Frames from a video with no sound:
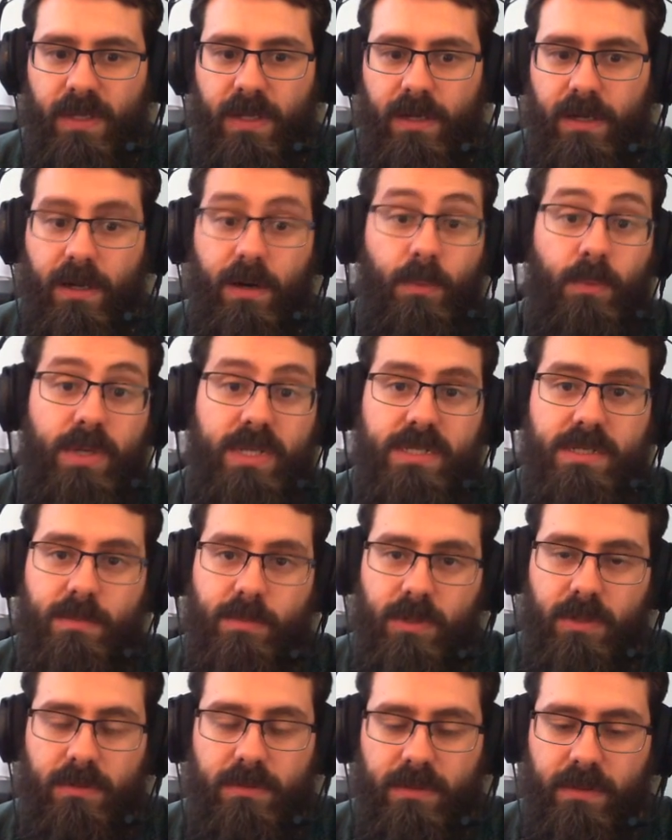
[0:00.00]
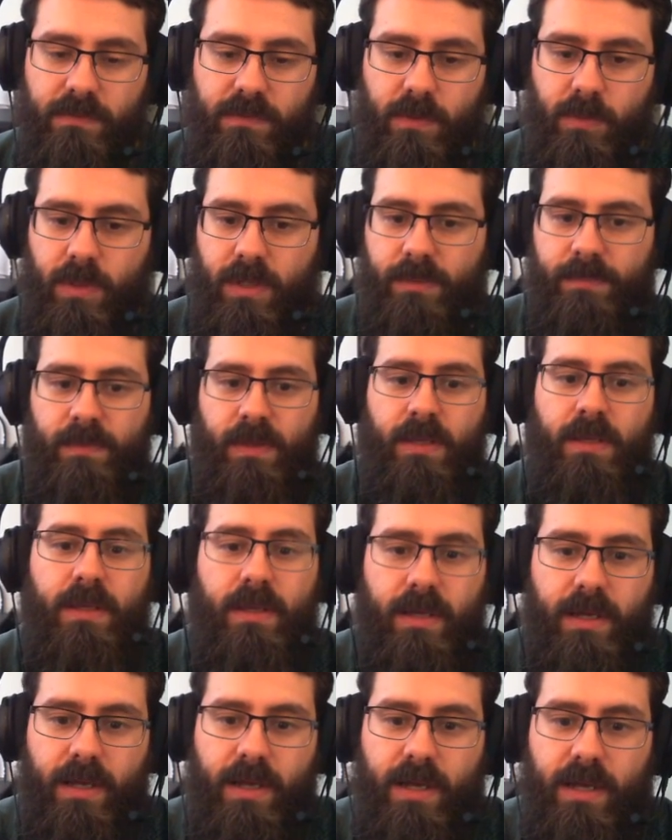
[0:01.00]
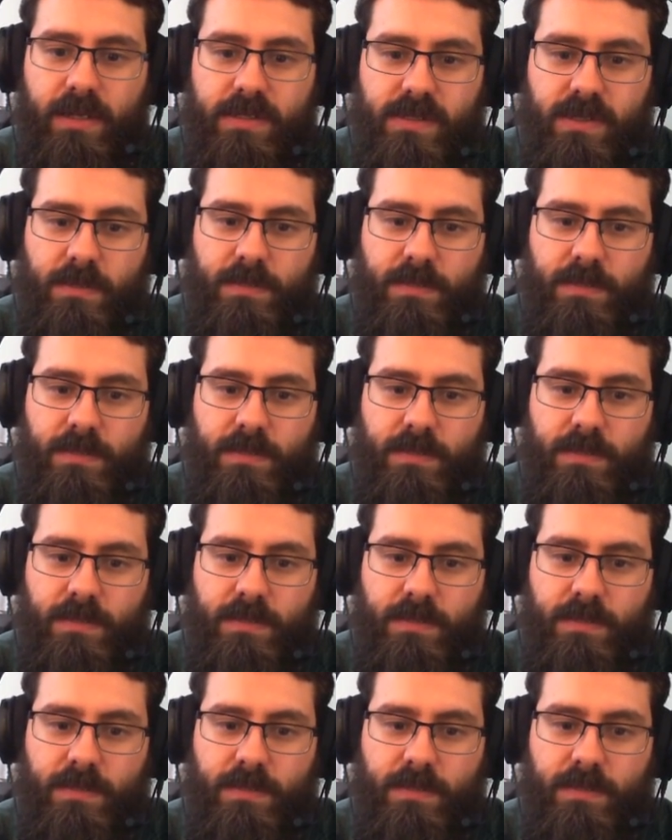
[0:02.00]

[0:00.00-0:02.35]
a reasonable, if you will, so